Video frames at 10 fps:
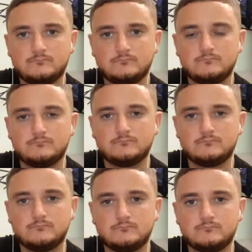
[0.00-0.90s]

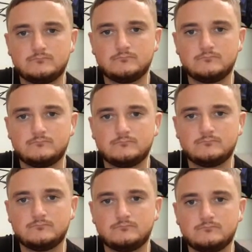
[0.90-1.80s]

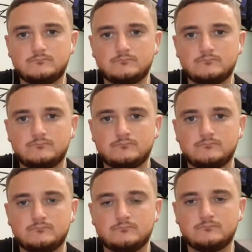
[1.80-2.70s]

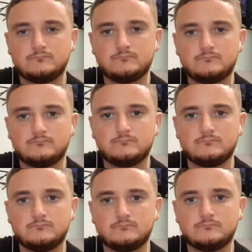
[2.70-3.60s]

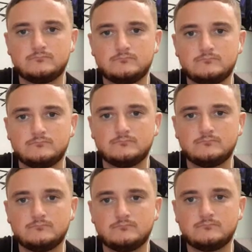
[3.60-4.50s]

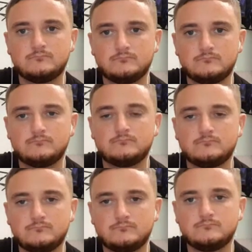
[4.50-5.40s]

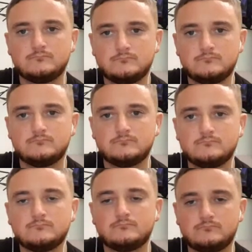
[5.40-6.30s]

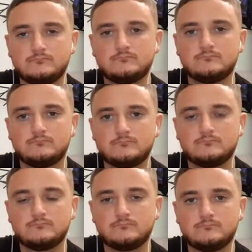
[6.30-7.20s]

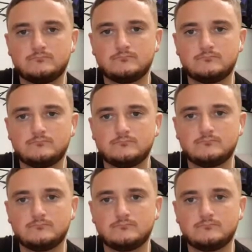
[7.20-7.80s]
No words are spoken by the person on screen.